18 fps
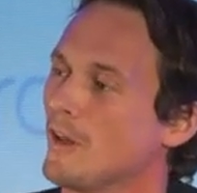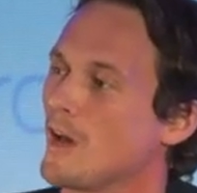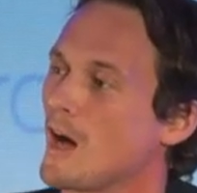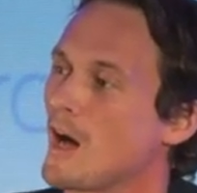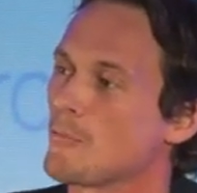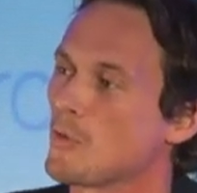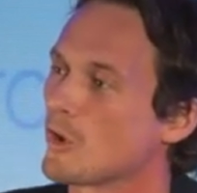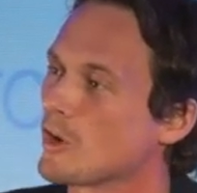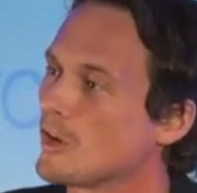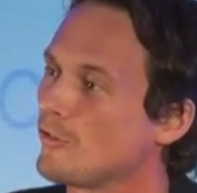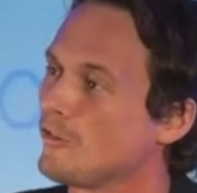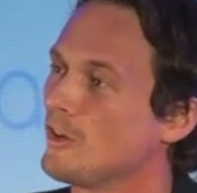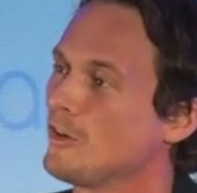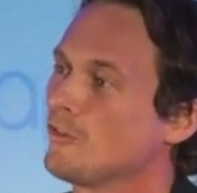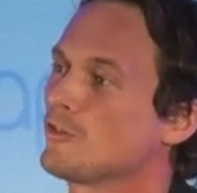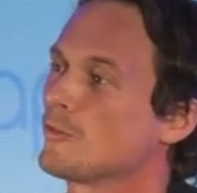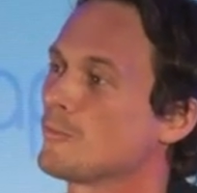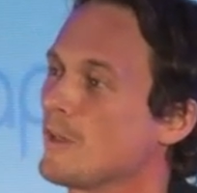I'm not going to
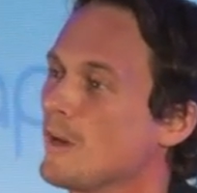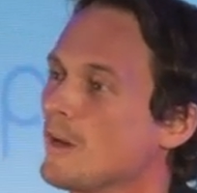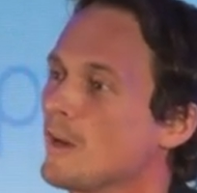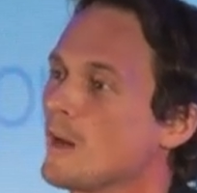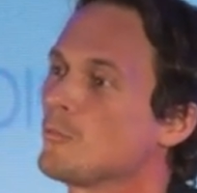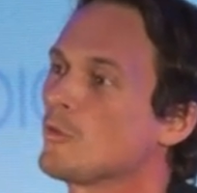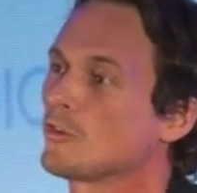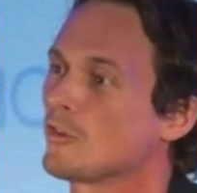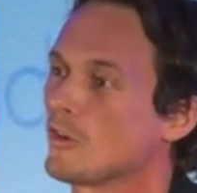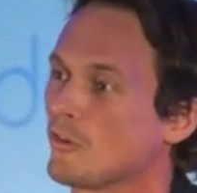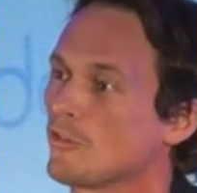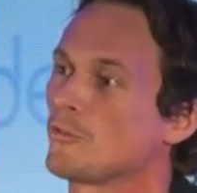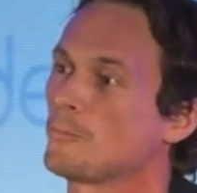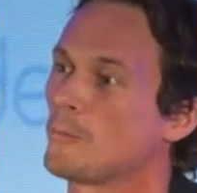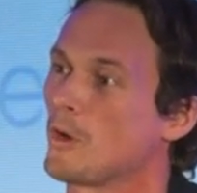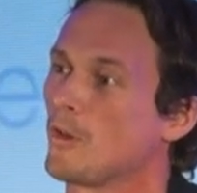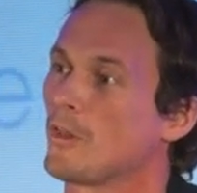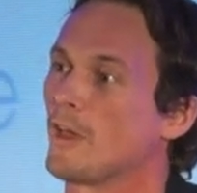teach them that. I'm just going to
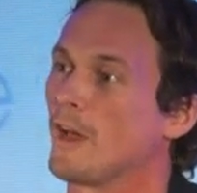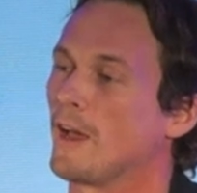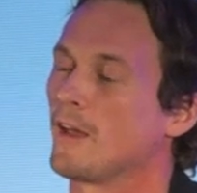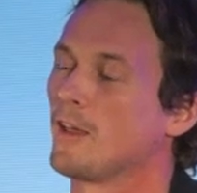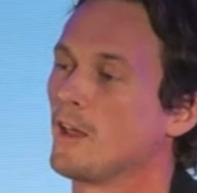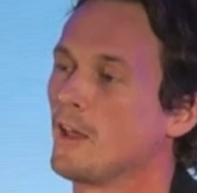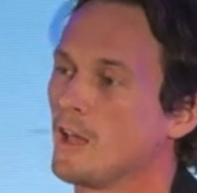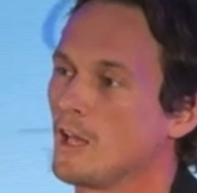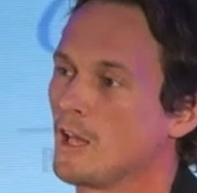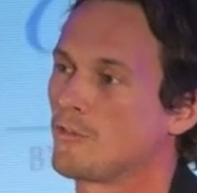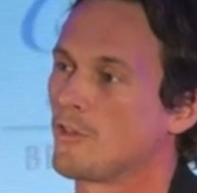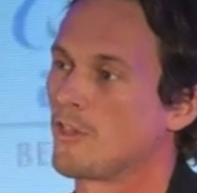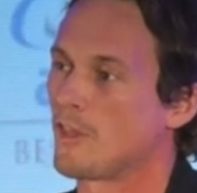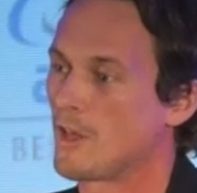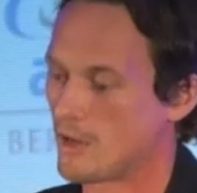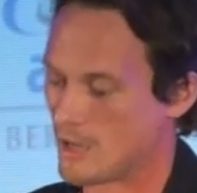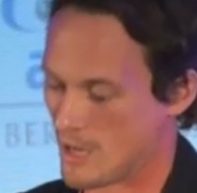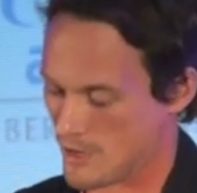spot that if they're
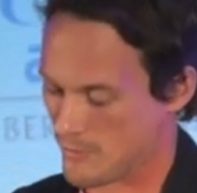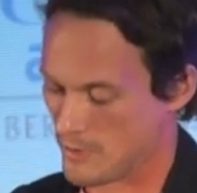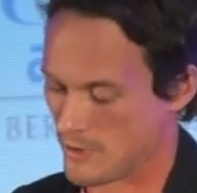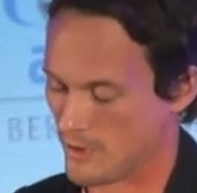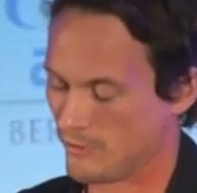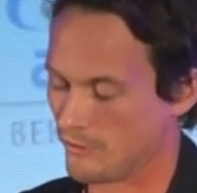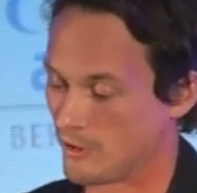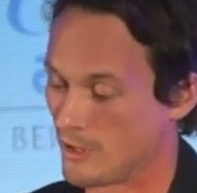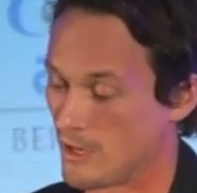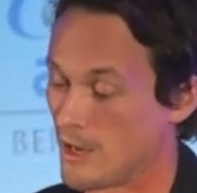that kind of person,